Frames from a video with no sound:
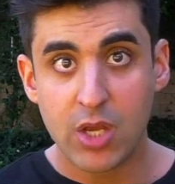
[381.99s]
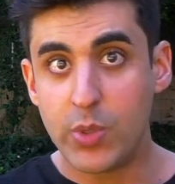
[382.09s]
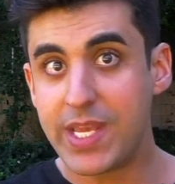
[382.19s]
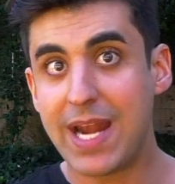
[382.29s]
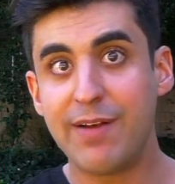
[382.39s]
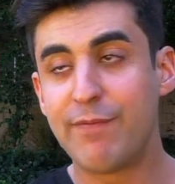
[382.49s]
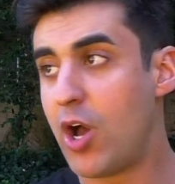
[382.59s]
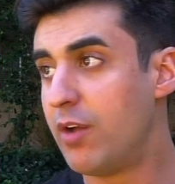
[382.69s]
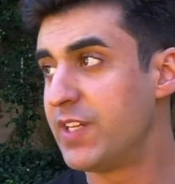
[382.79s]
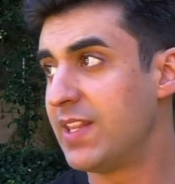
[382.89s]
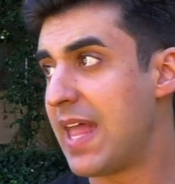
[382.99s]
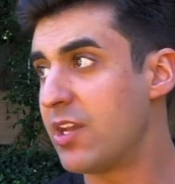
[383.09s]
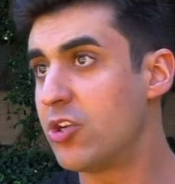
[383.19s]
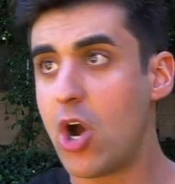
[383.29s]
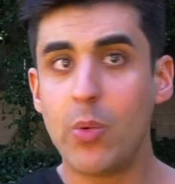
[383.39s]
we get involved in
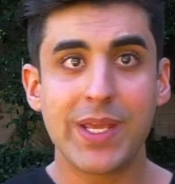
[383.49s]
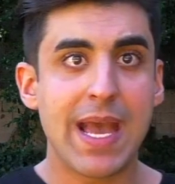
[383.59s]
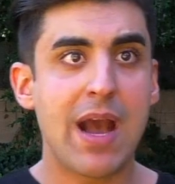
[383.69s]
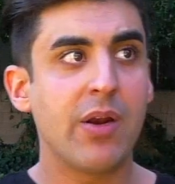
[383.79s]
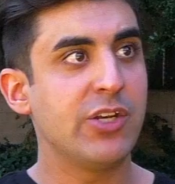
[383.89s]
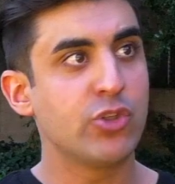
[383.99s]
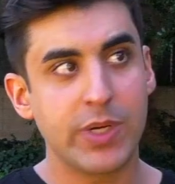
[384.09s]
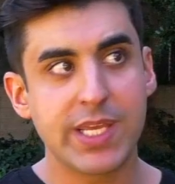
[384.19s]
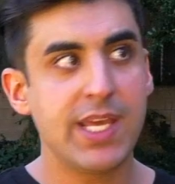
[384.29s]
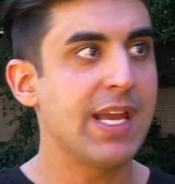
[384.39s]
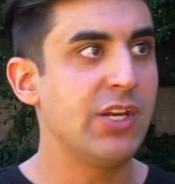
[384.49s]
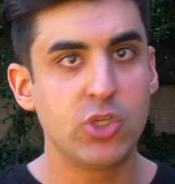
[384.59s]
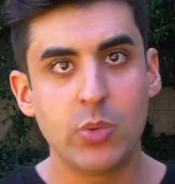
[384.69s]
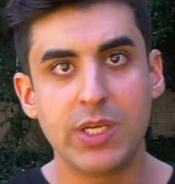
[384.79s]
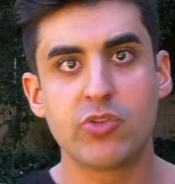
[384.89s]
like going out and drinking and
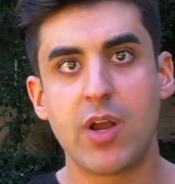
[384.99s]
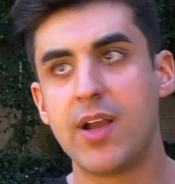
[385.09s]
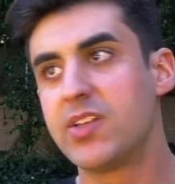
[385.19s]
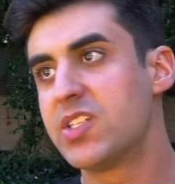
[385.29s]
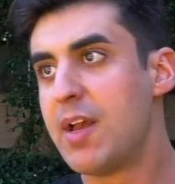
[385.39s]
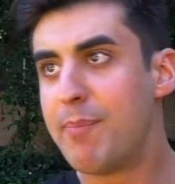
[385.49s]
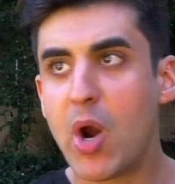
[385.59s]
doing drugs,